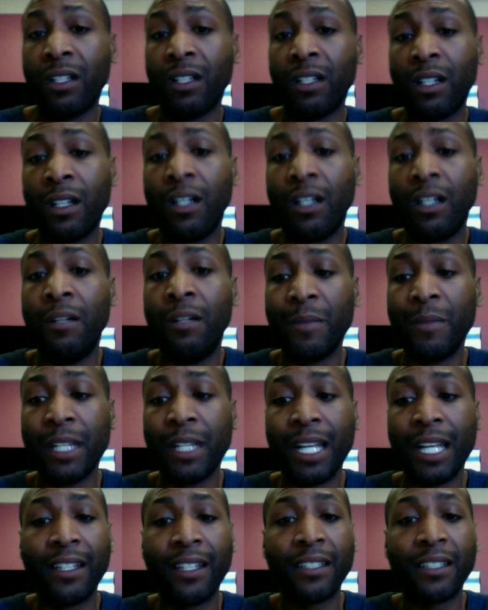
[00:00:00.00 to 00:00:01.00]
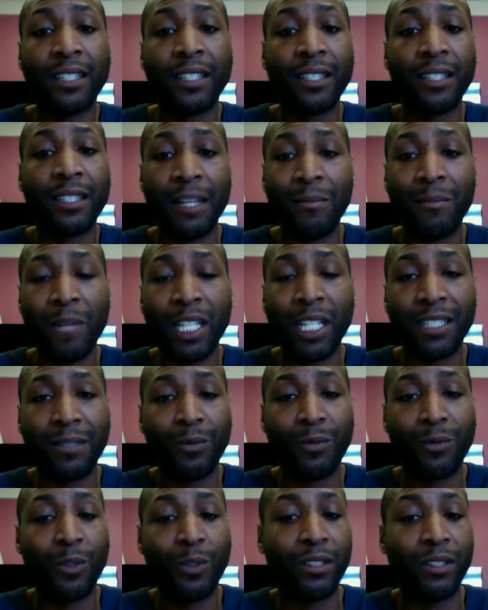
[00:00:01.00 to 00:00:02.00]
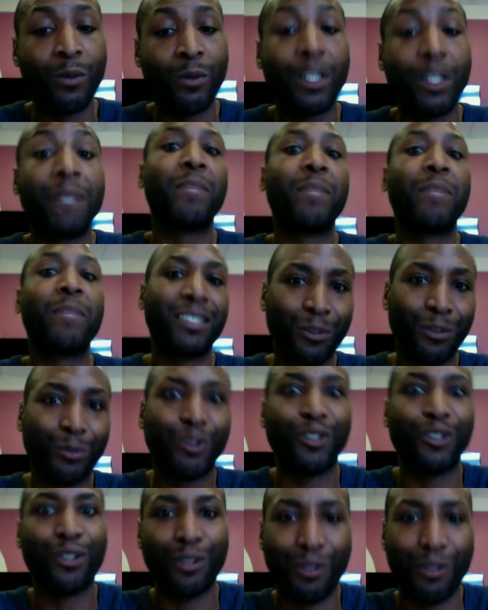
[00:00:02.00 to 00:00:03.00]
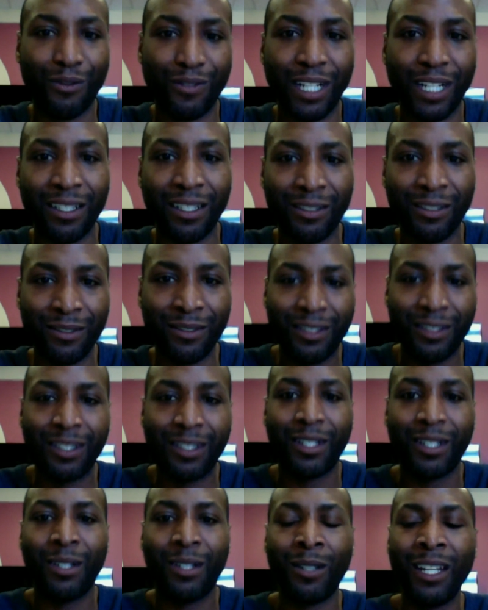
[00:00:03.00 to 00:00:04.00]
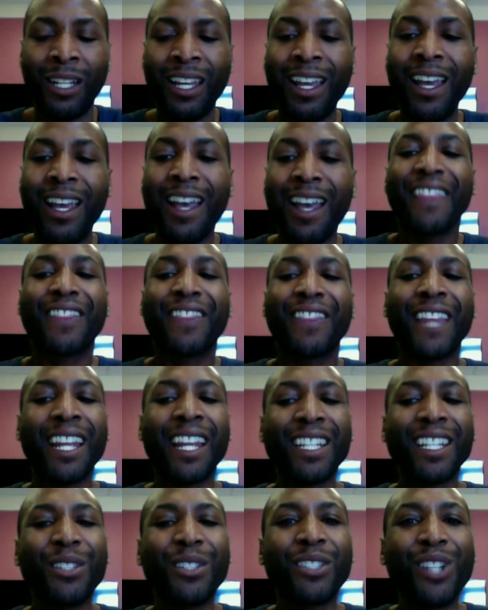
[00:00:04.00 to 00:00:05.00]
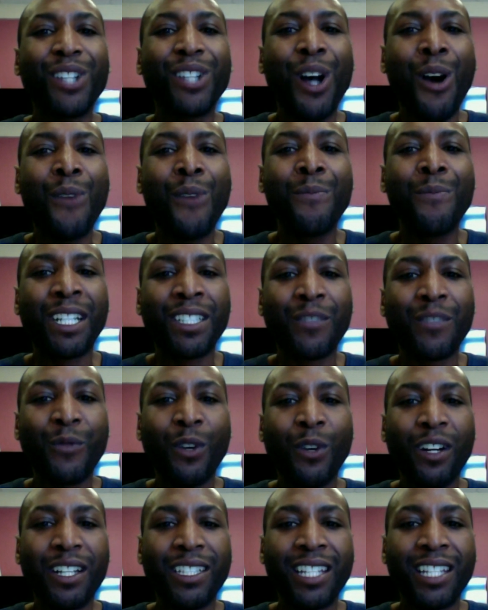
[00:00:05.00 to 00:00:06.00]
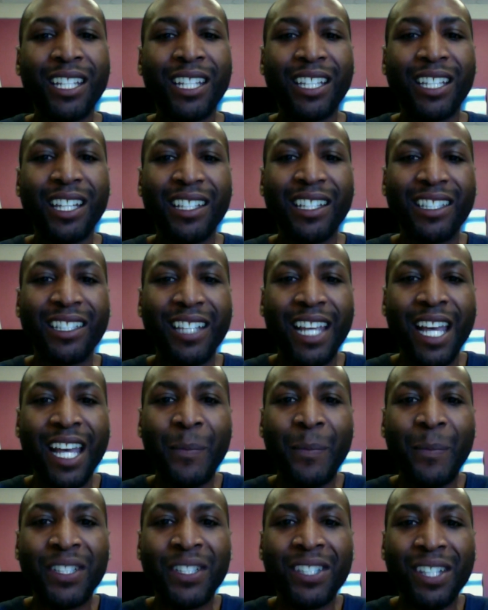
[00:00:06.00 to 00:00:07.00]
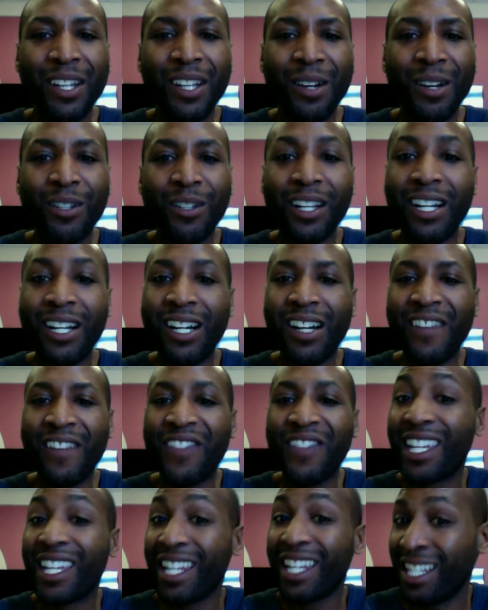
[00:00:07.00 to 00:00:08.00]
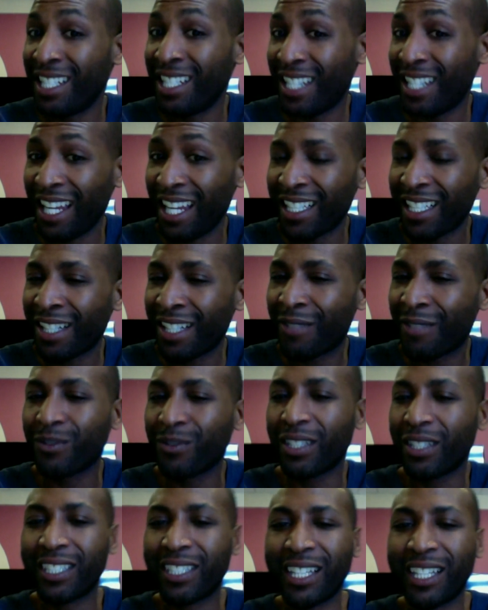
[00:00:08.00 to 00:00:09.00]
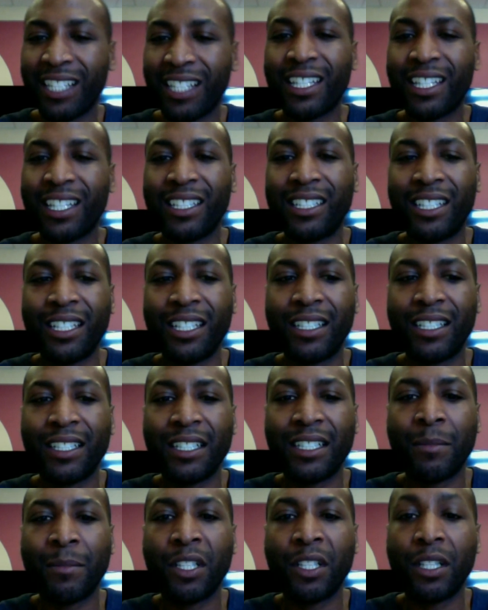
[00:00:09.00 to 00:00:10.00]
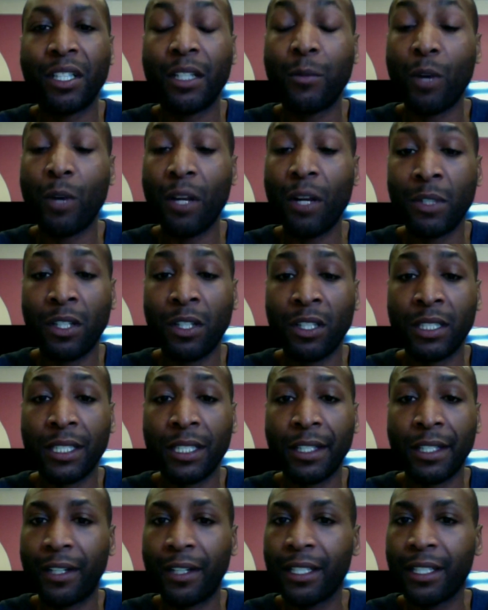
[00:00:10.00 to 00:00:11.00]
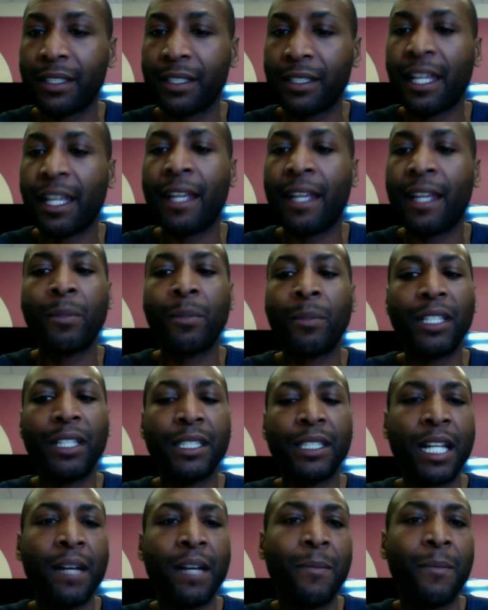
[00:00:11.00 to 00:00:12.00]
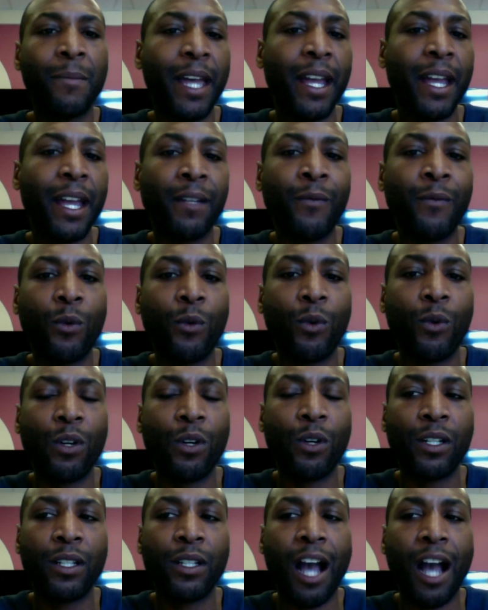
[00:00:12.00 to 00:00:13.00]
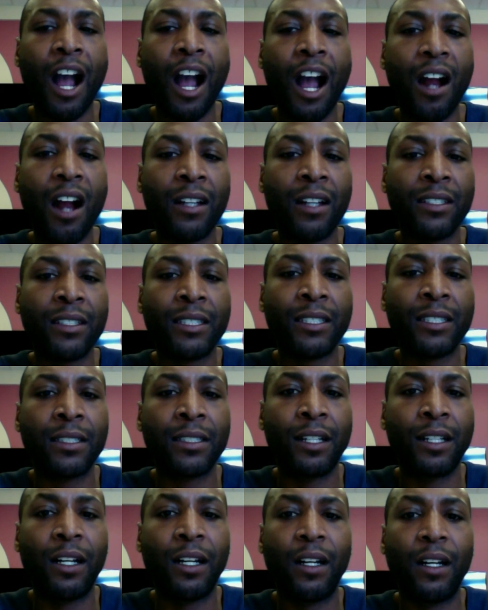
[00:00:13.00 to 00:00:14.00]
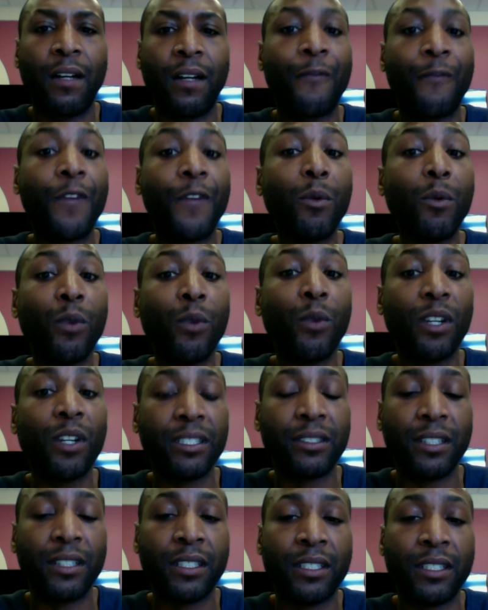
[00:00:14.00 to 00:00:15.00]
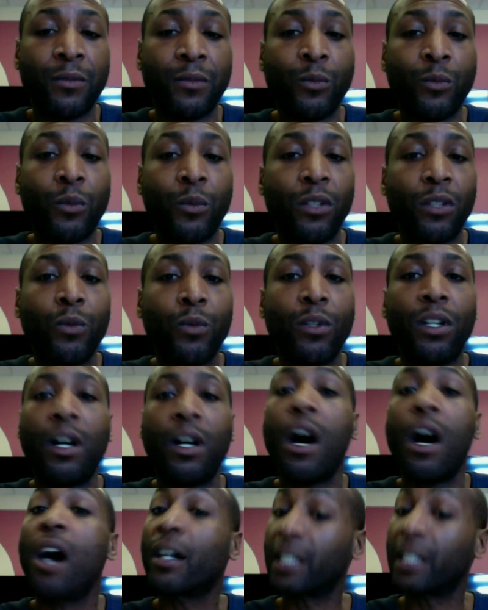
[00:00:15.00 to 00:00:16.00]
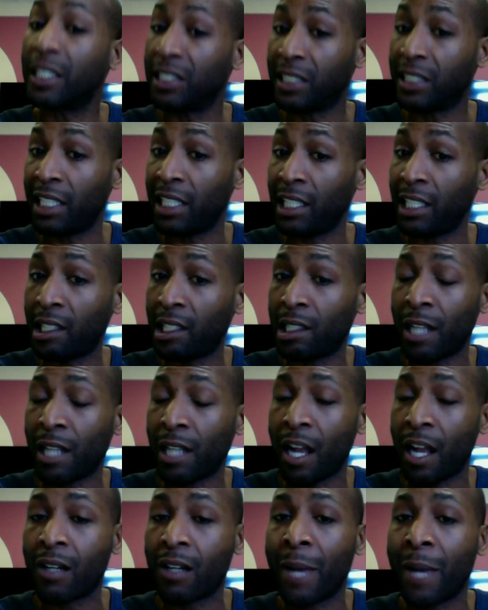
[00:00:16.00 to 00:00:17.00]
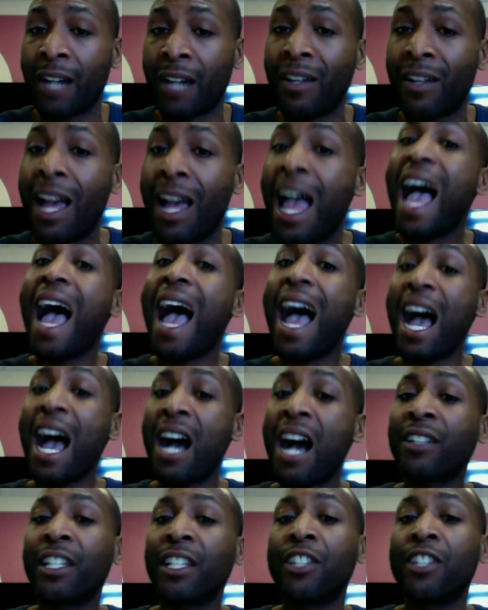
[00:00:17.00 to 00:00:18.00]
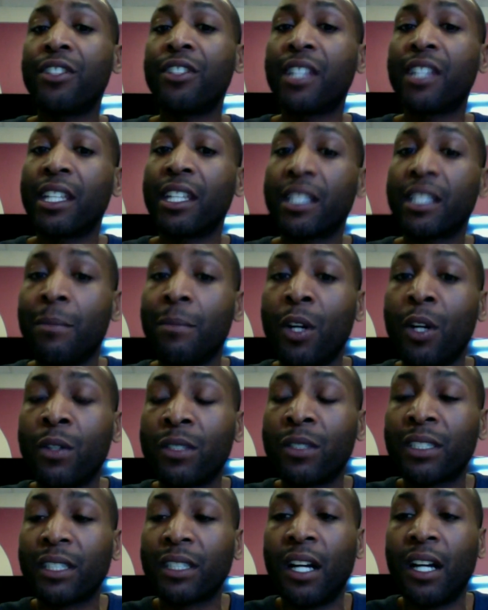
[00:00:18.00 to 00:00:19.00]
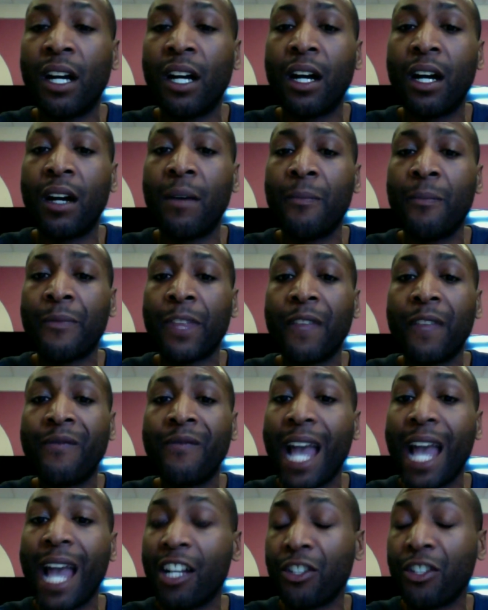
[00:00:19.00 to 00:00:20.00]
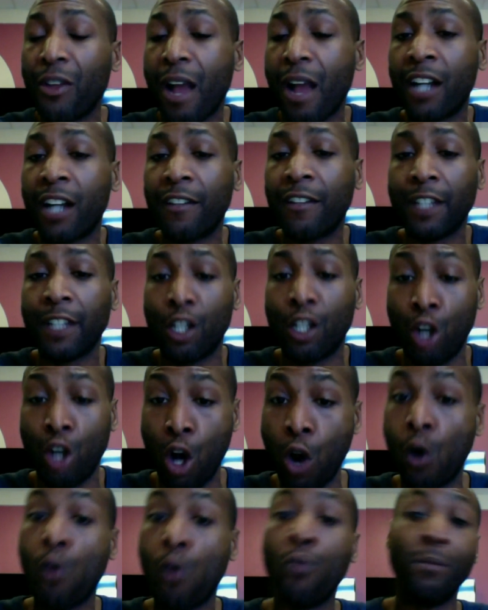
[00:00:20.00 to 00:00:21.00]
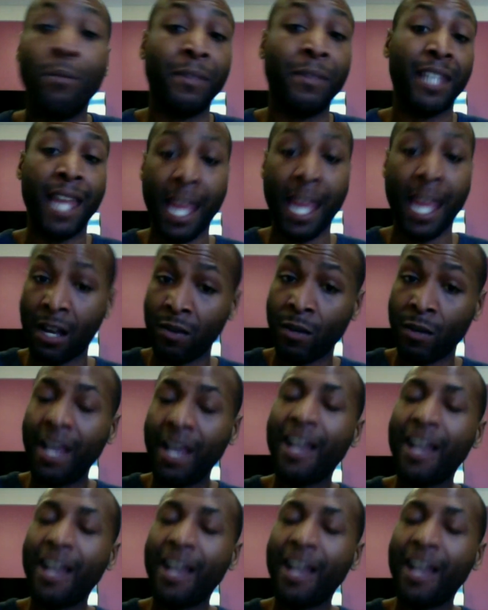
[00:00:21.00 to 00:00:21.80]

I think that makes what makes the world go round. So thank you so much for attending this episode of The Index, Real Estate Tech Genius's monthly webinar series. And please come back for our February session, where we'll continue to talk about how can you get the most value out of your home now.